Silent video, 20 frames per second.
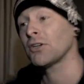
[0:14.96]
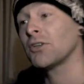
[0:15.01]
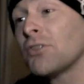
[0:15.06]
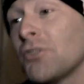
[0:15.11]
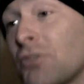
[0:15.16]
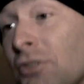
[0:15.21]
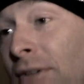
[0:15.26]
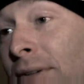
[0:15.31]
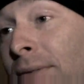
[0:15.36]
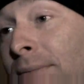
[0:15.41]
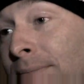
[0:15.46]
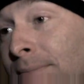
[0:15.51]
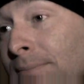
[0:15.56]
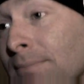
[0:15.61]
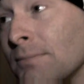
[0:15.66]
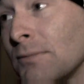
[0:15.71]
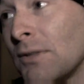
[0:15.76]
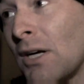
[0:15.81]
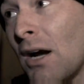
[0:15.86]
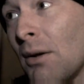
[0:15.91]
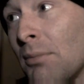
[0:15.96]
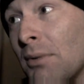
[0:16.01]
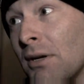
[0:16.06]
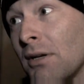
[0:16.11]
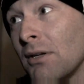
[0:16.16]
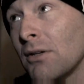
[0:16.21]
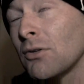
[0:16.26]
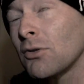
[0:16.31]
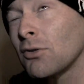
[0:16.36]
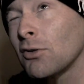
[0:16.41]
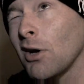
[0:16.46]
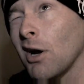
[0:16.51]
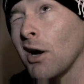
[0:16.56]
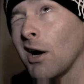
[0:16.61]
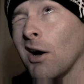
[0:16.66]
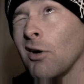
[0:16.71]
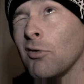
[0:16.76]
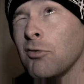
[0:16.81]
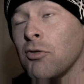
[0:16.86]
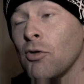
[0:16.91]
years. Yeah, I'll be
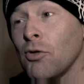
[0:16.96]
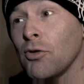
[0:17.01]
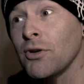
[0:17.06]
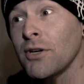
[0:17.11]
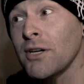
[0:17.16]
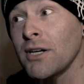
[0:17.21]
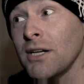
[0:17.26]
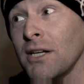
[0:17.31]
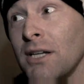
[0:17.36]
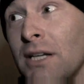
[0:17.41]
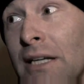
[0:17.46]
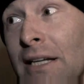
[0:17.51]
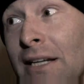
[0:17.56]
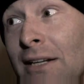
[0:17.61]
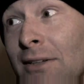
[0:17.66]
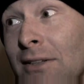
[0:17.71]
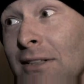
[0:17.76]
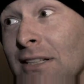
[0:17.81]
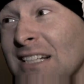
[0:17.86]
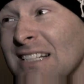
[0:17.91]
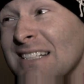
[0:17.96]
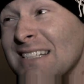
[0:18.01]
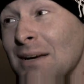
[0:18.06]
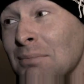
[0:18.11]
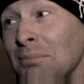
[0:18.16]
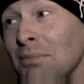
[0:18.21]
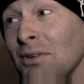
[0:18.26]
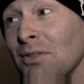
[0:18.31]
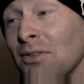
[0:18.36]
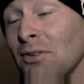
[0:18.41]
40 December